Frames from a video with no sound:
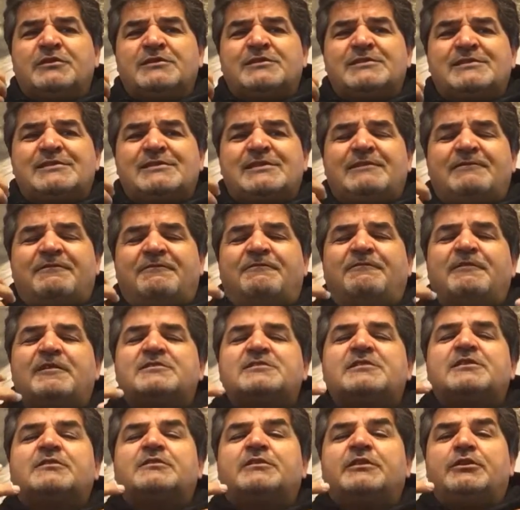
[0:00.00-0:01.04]
see
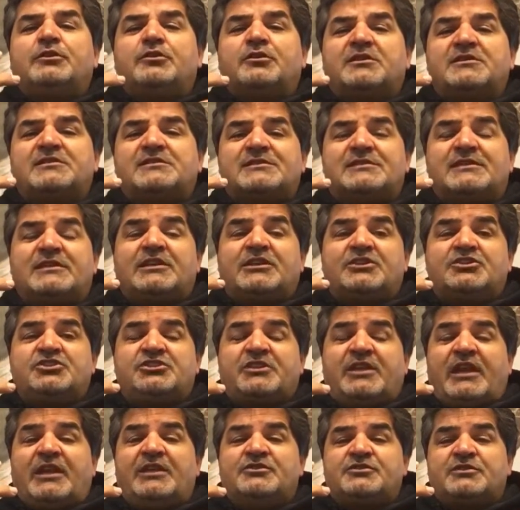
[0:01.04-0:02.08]
physically, you can see the
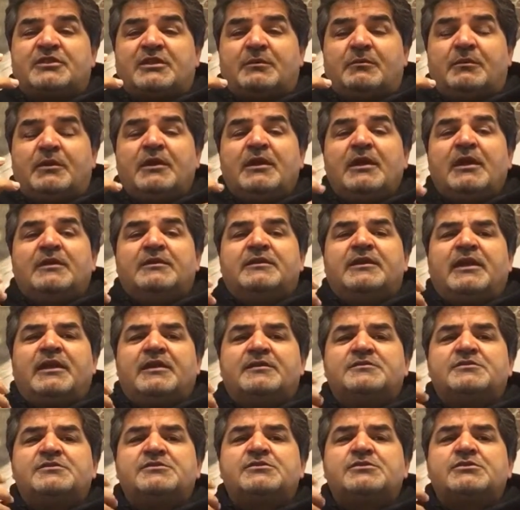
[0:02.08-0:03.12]
change in them. They
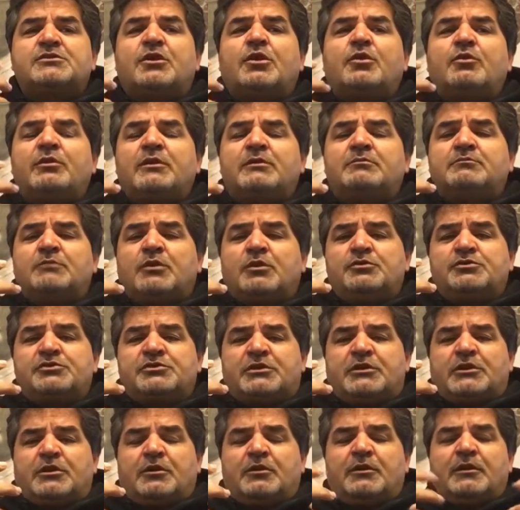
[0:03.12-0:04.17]
get so
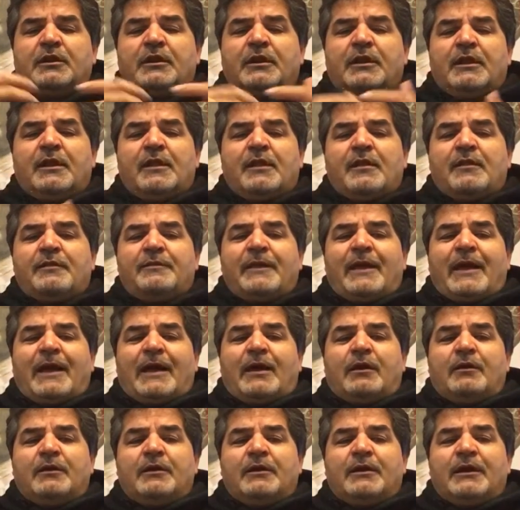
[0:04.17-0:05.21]
emotional.
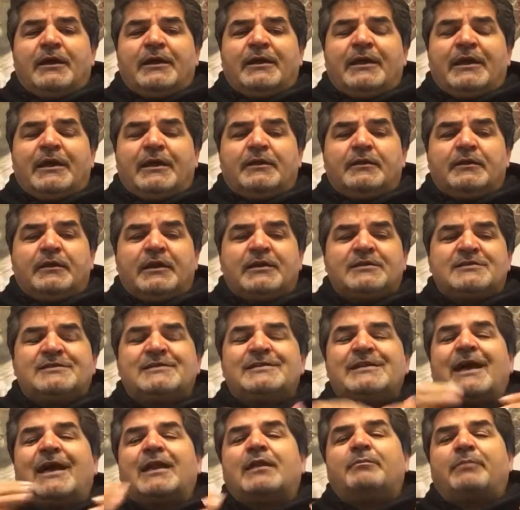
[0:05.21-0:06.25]
Now, again, it's
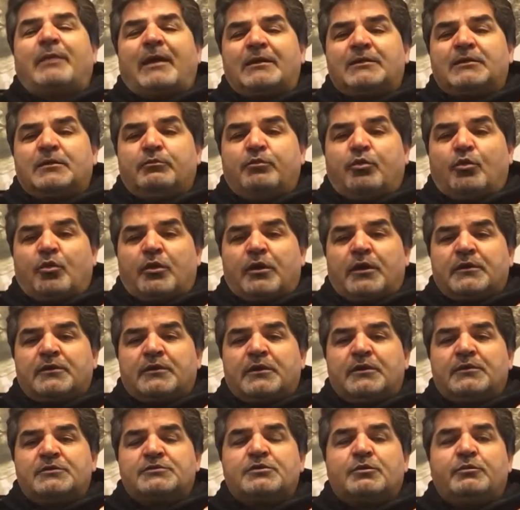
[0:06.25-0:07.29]
not about the board.
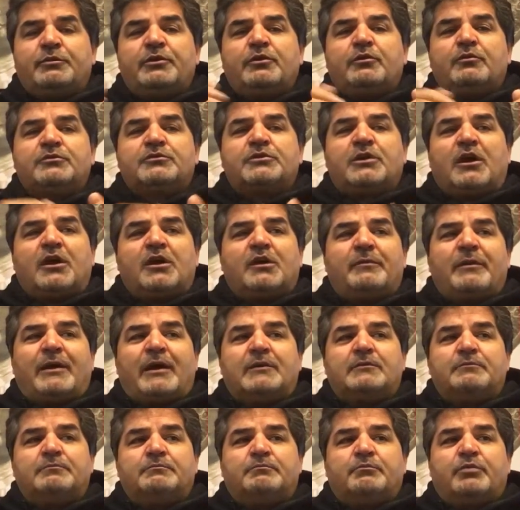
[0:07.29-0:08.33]
So we don't talk
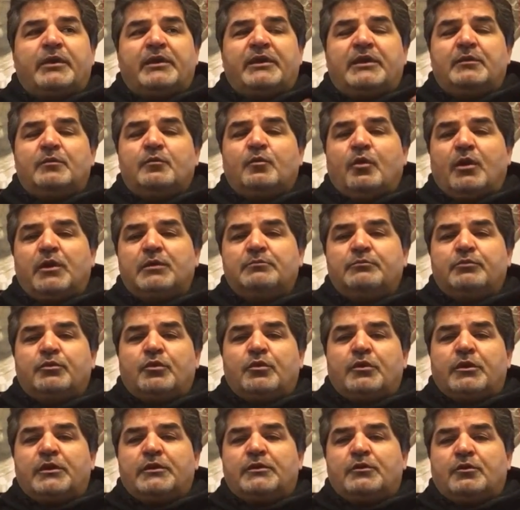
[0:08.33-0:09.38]
about breaking one
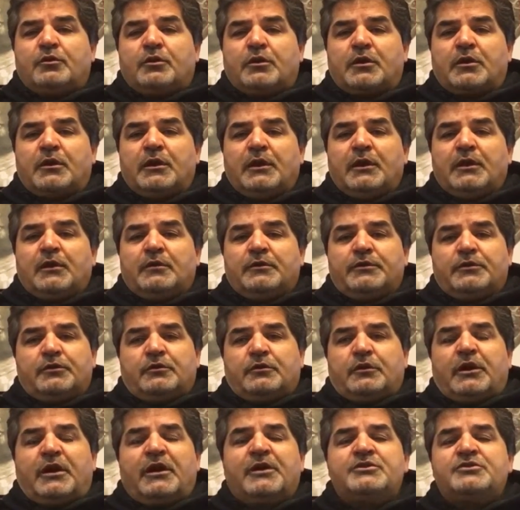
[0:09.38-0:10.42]
board or
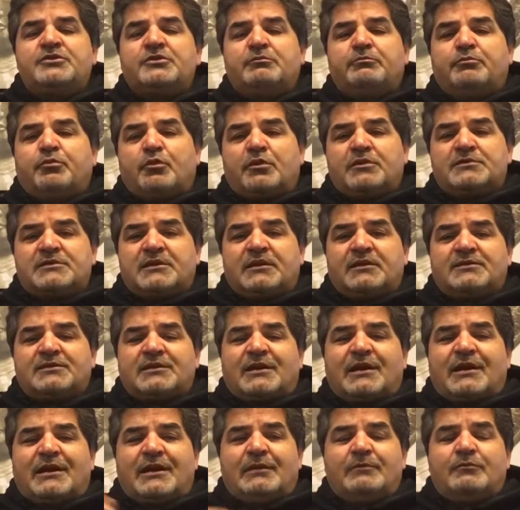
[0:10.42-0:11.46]
100 boards at a
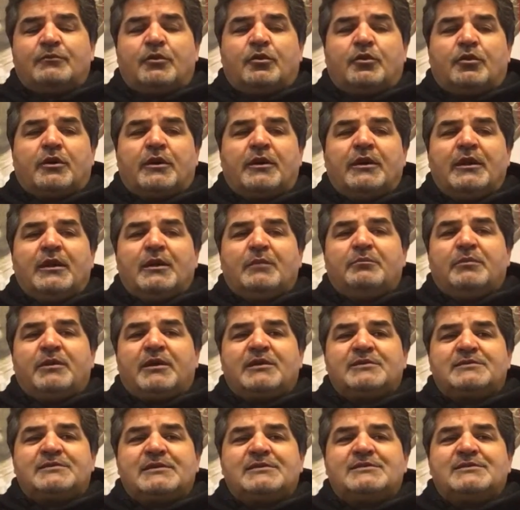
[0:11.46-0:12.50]
time, or
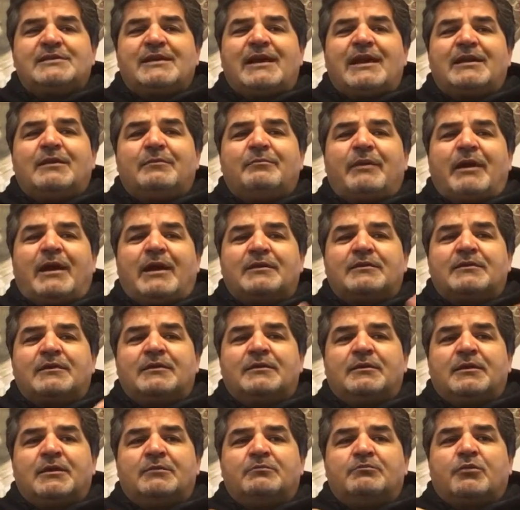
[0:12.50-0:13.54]
because it's not about
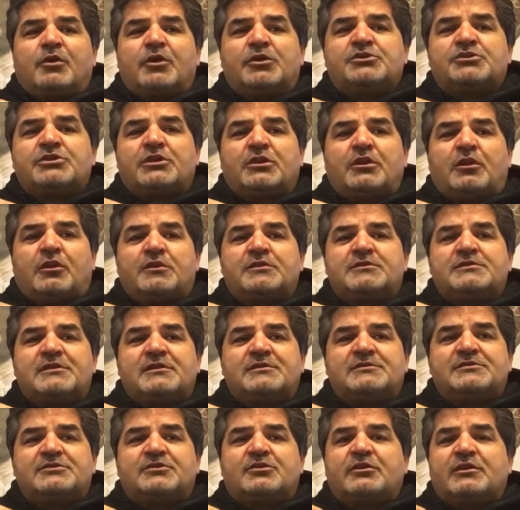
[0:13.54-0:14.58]
a martial arts
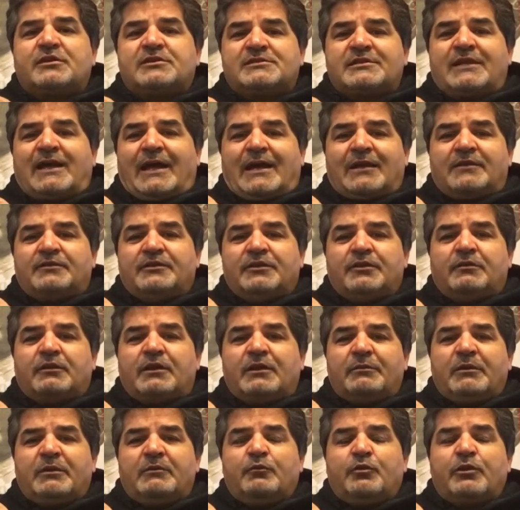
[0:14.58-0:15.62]
circus act. You know what
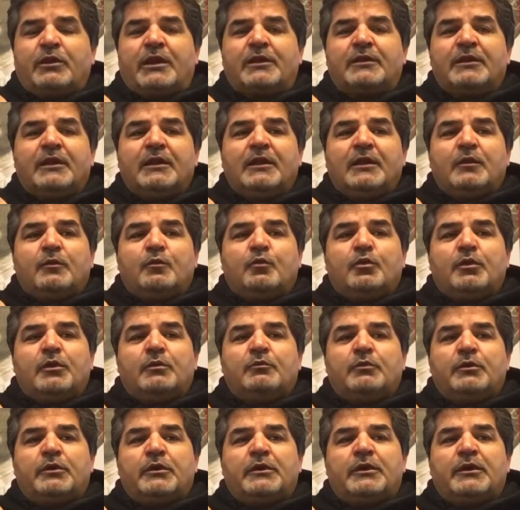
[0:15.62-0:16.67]
I mean?
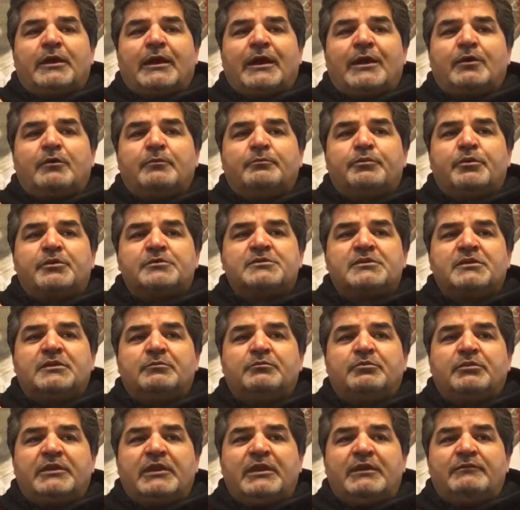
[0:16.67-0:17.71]
I don't personally
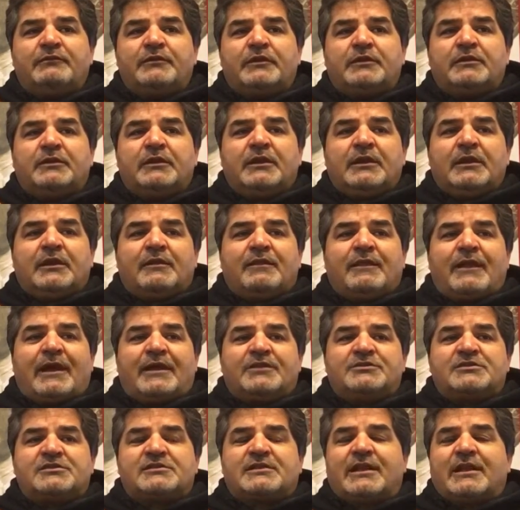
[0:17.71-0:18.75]
believe in
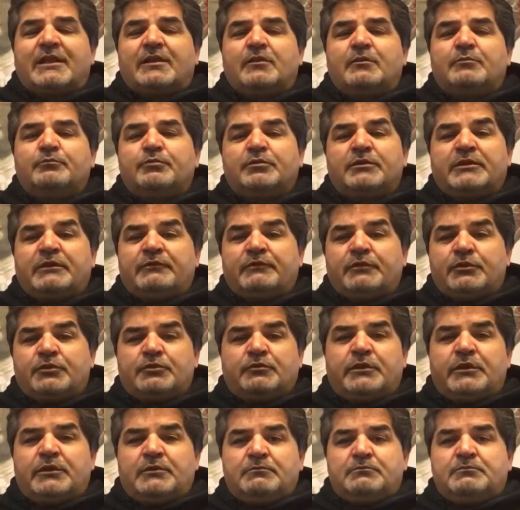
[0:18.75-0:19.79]
that. Just like I don't believe in
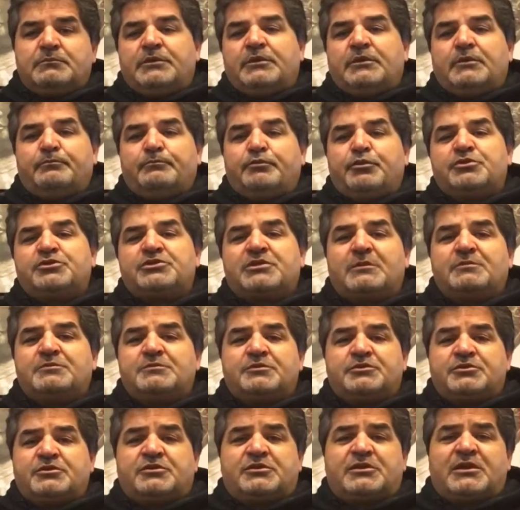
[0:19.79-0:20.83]
doing push-ups
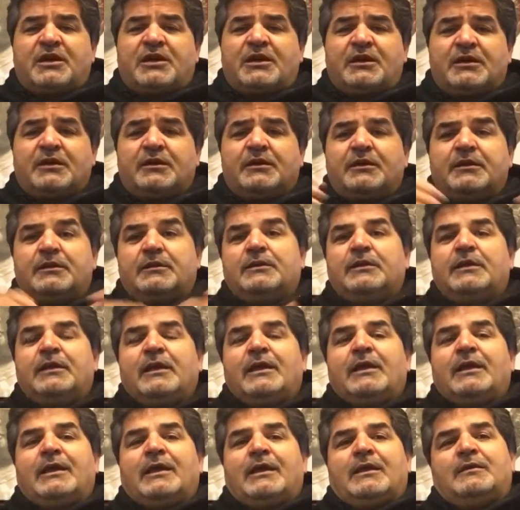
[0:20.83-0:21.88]
with your tongue,
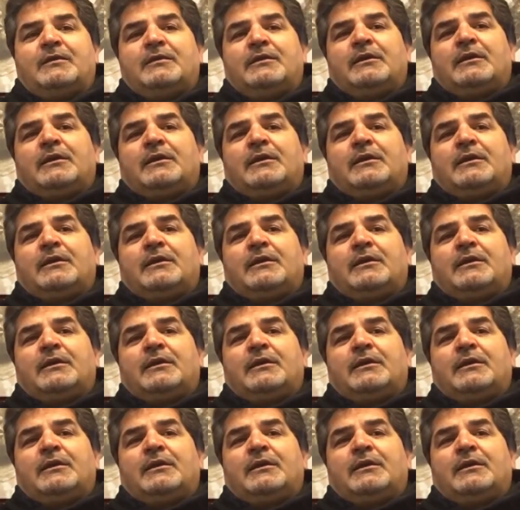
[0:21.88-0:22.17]
and